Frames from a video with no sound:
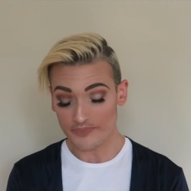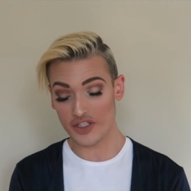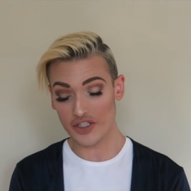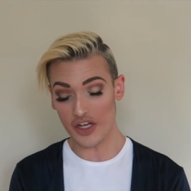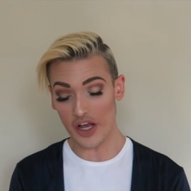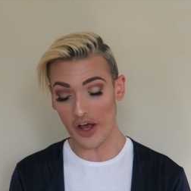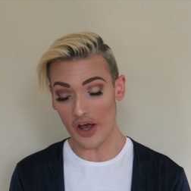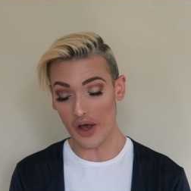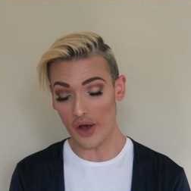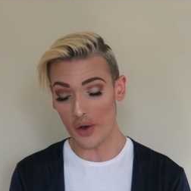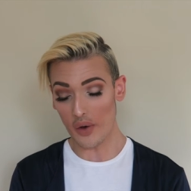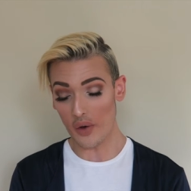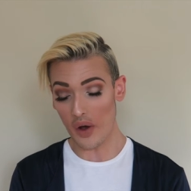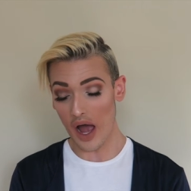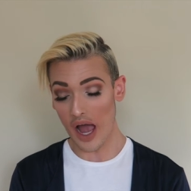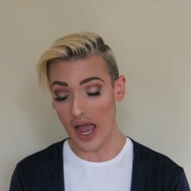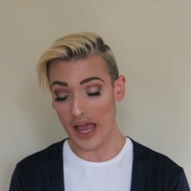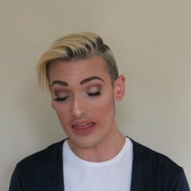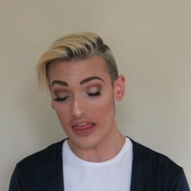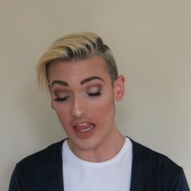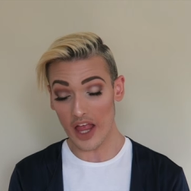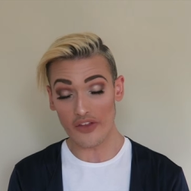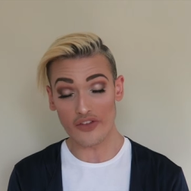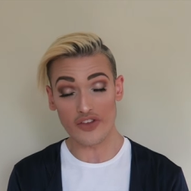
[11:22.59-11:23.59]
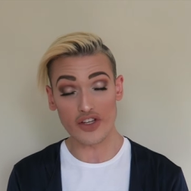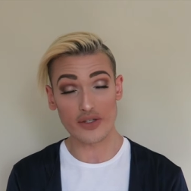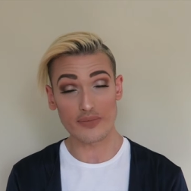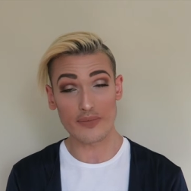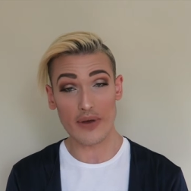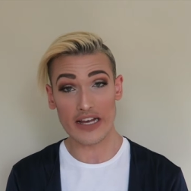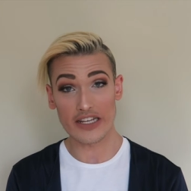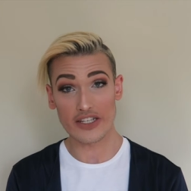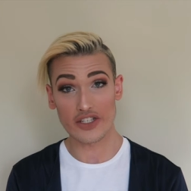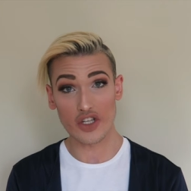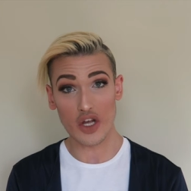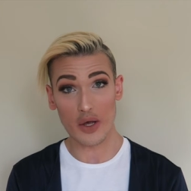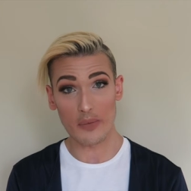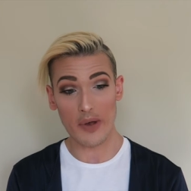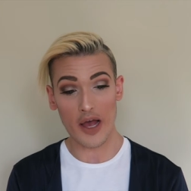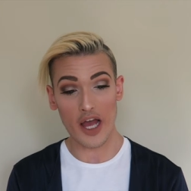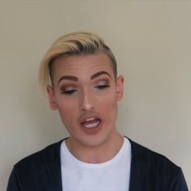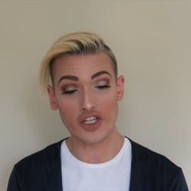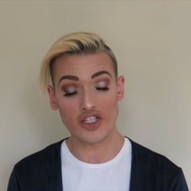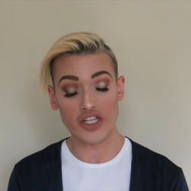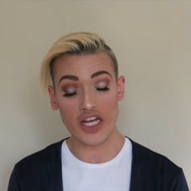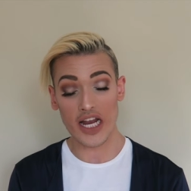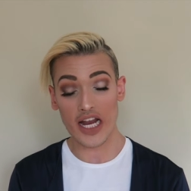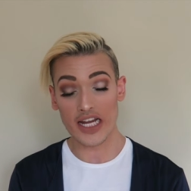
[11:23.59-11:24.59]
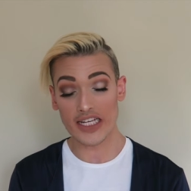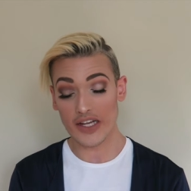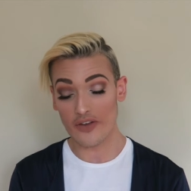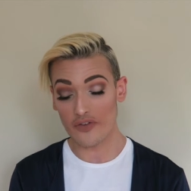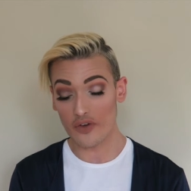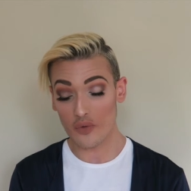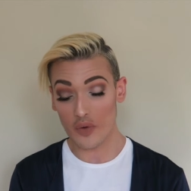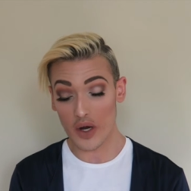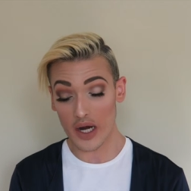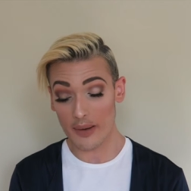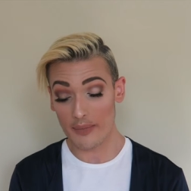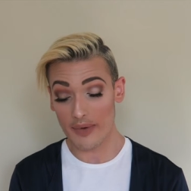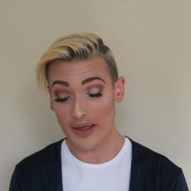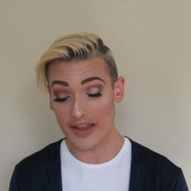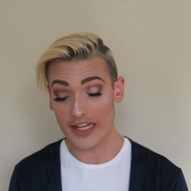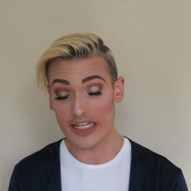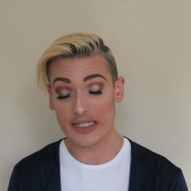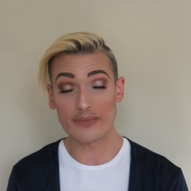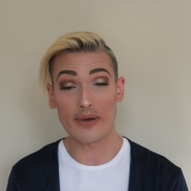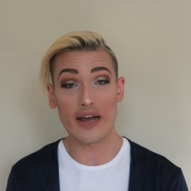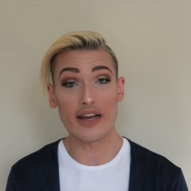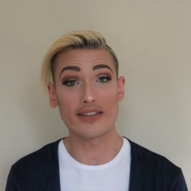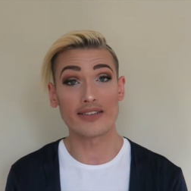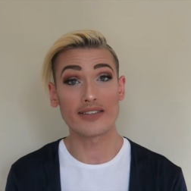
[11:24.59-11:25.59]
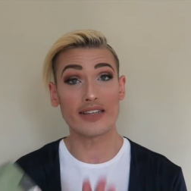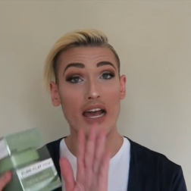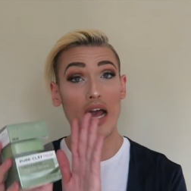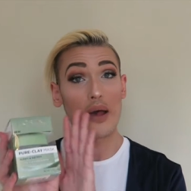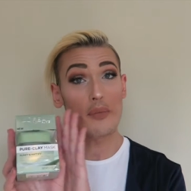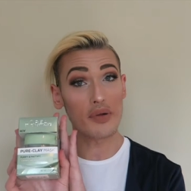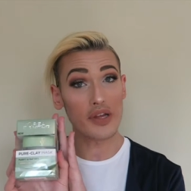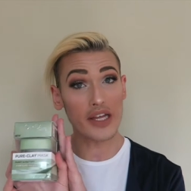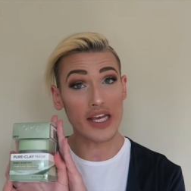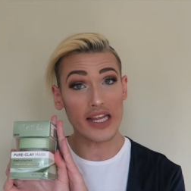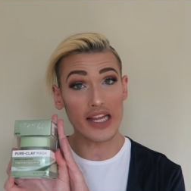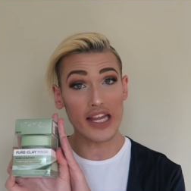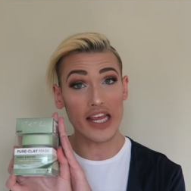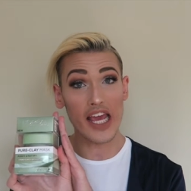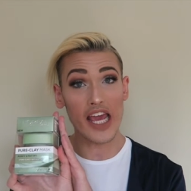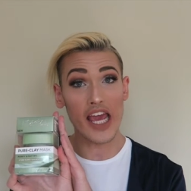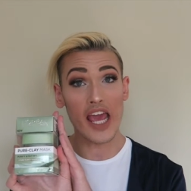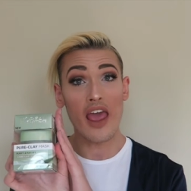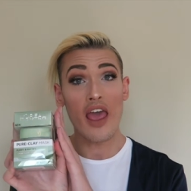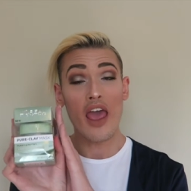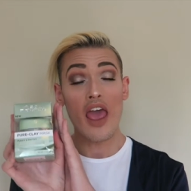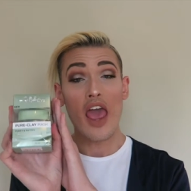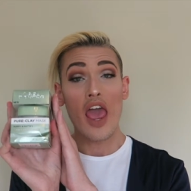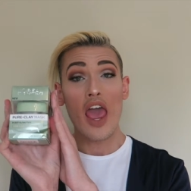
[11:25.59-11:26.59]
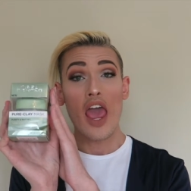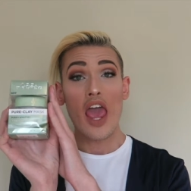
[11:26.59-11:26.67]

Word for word: So I love this mask so much and I definitely recommend this mask completely.